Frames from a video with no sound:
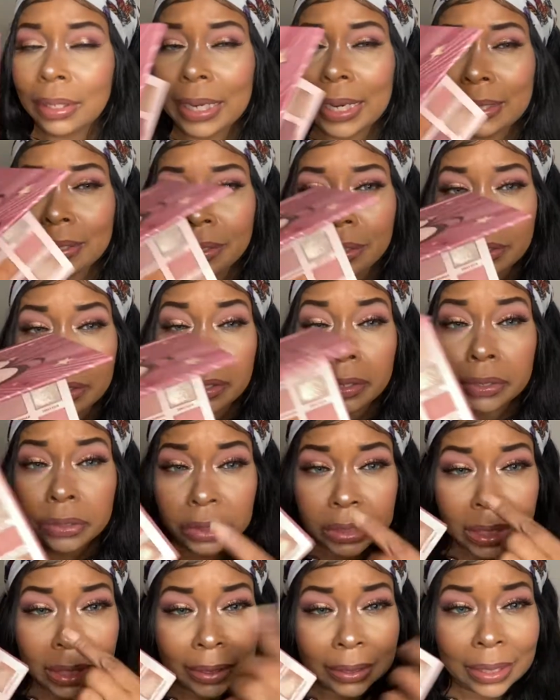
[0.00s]
like the glitter
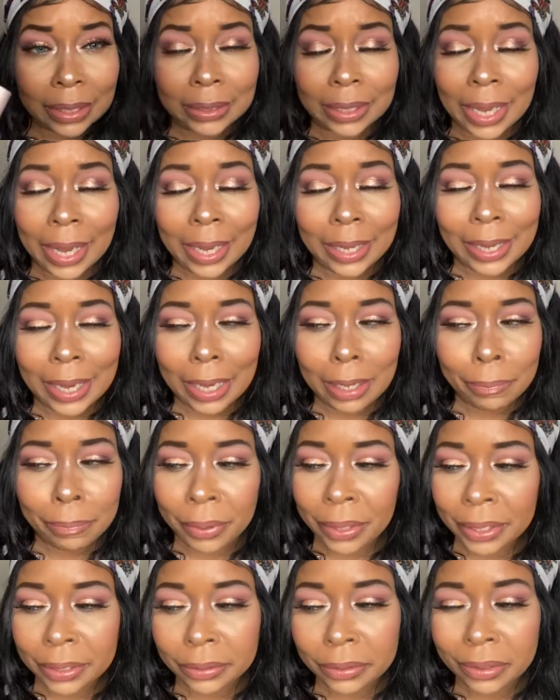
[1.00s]
shades as a
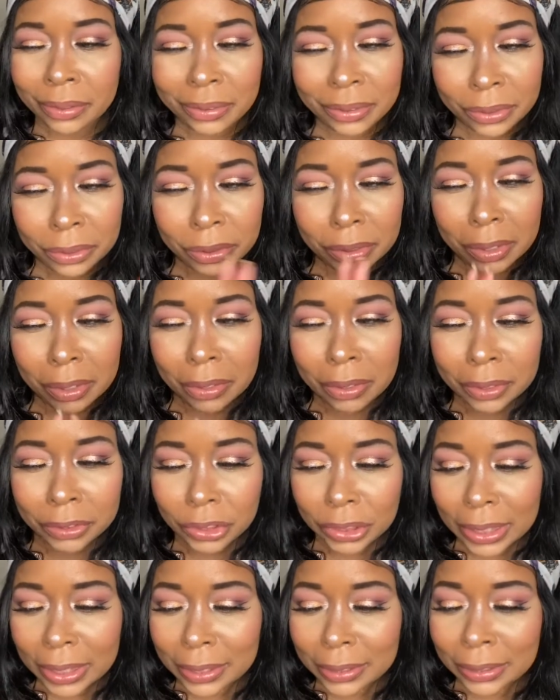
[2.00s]
highlight, but the
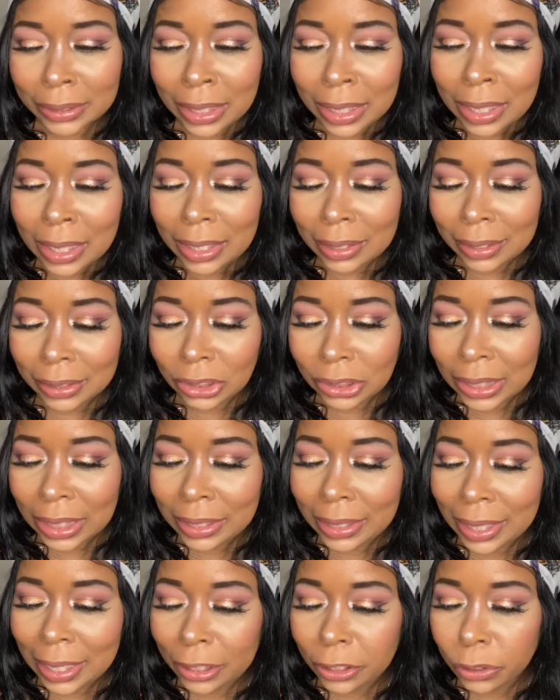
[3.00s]
shade
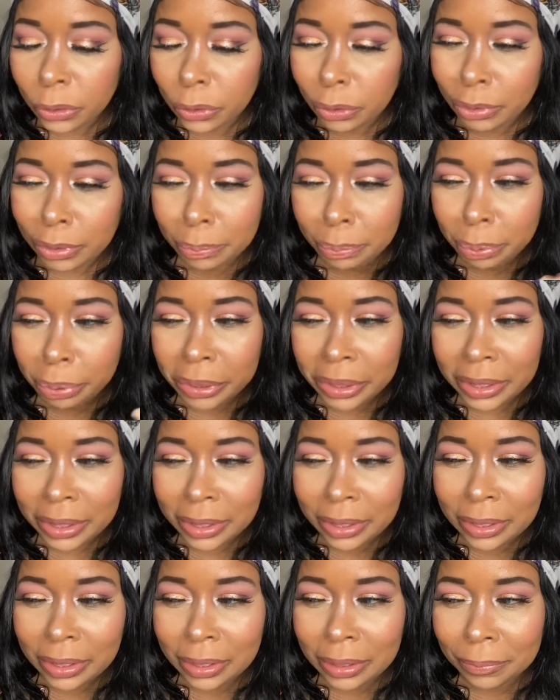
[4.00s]
that I used was
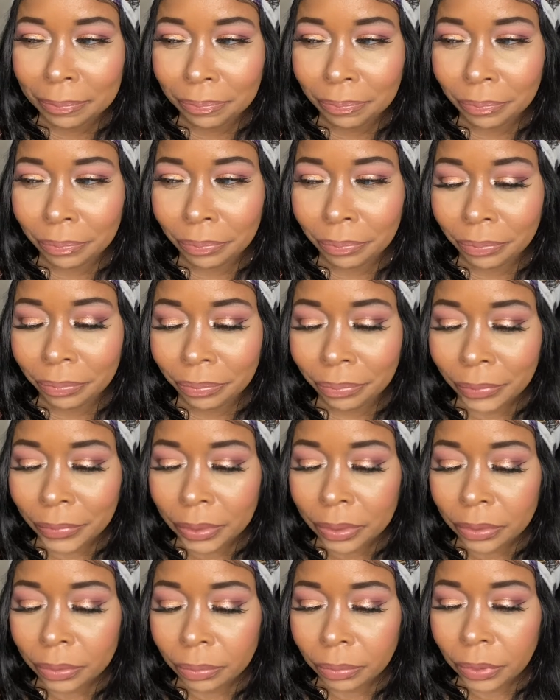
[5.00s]
pretty
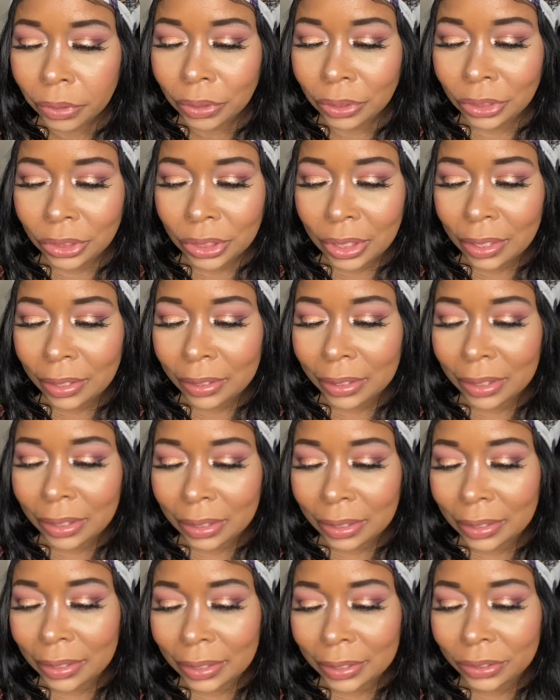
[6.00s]

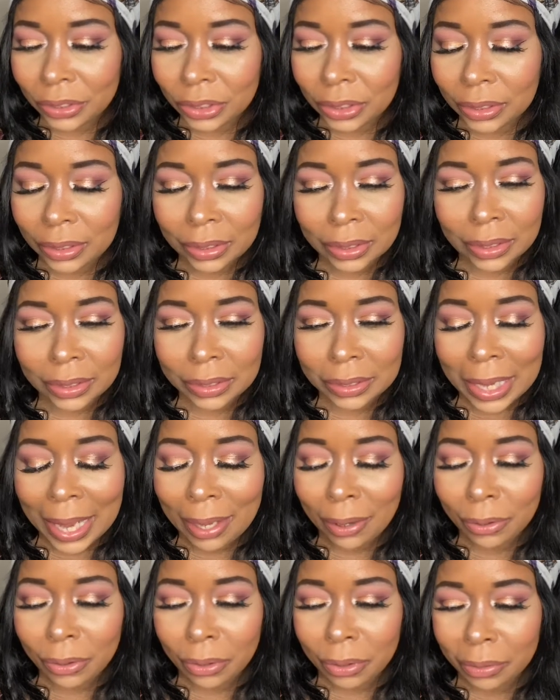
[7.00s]
chunky. It's just,
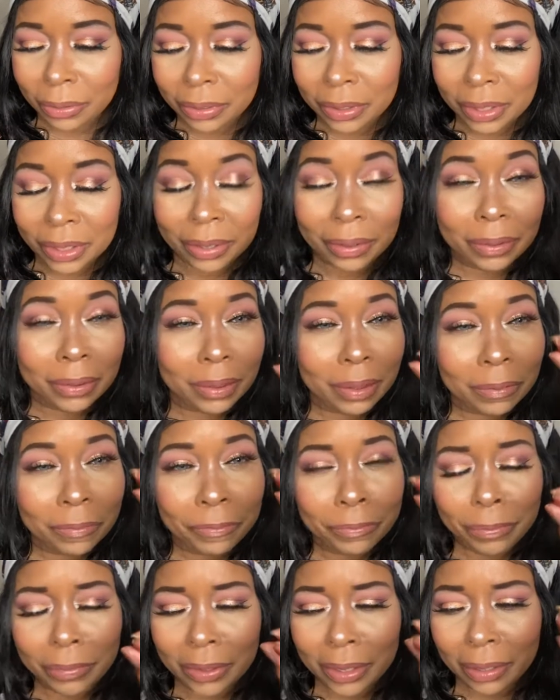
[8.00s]
I don't know,
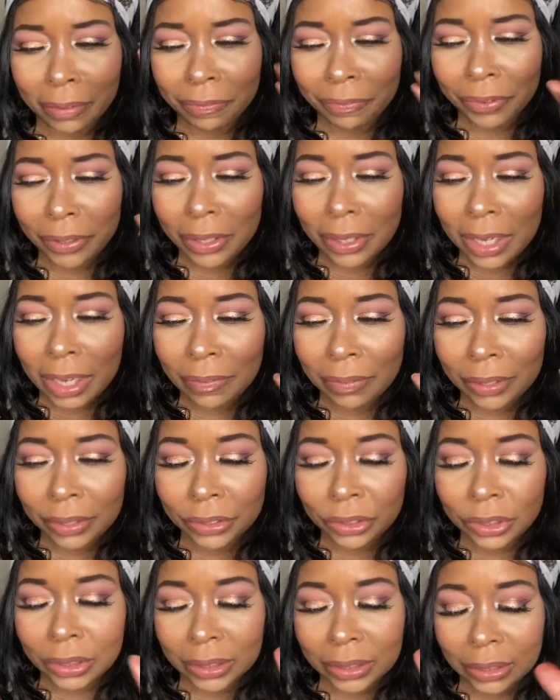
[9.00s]
the feel of it
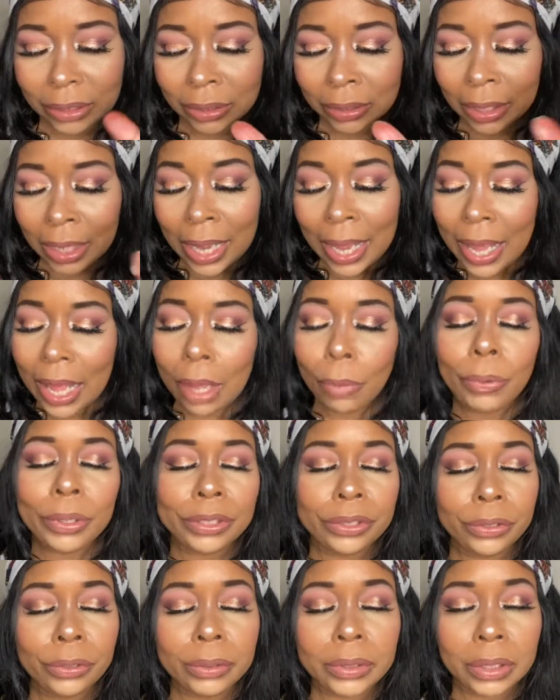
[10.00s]
is just, I
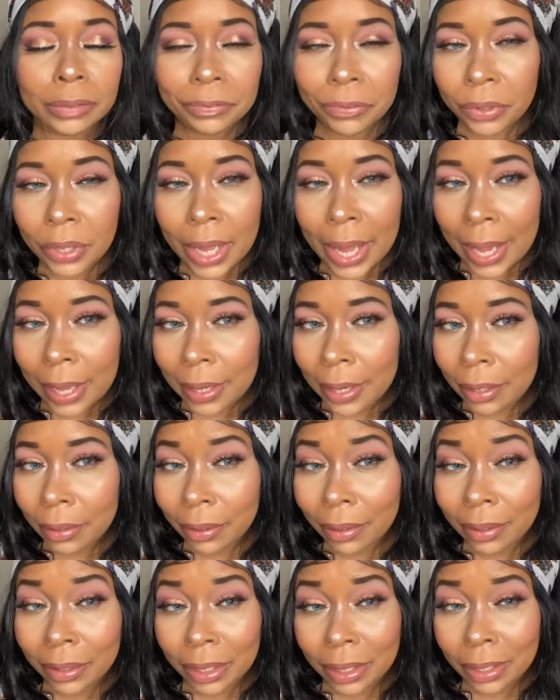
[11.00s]
wouldn't use it for a
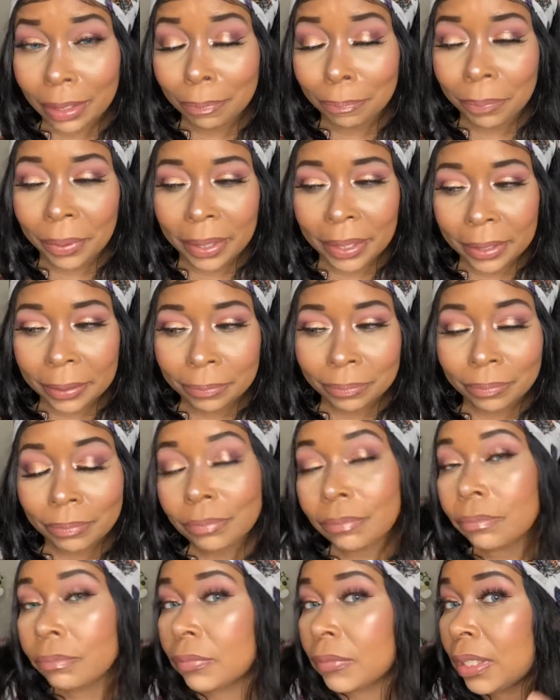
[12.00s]
highlighter again, but
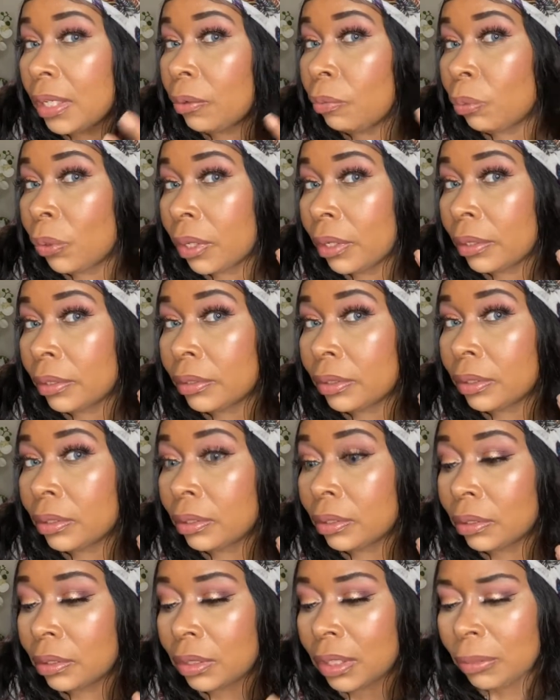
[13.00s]
it worked.
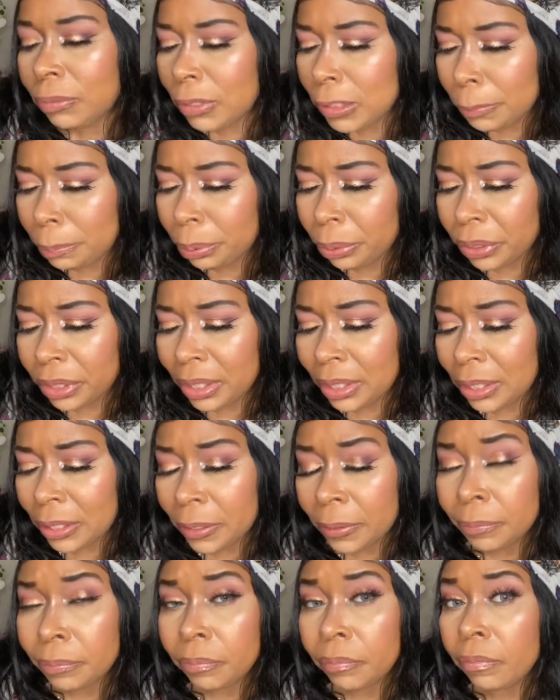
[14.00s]
It was
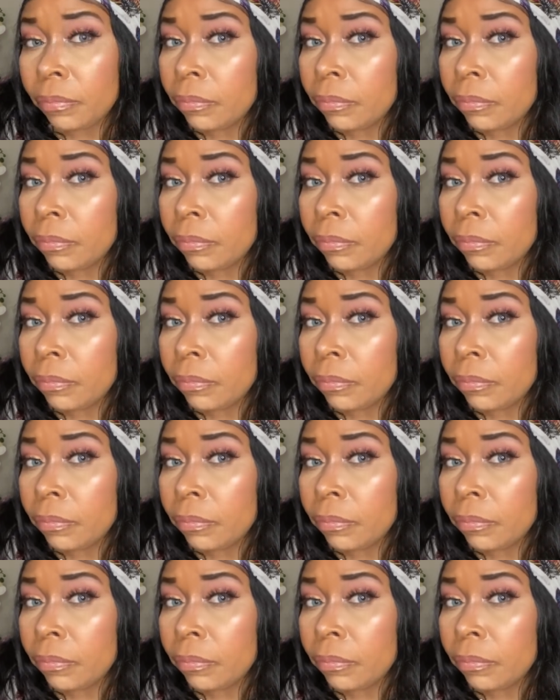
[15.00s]
pretty.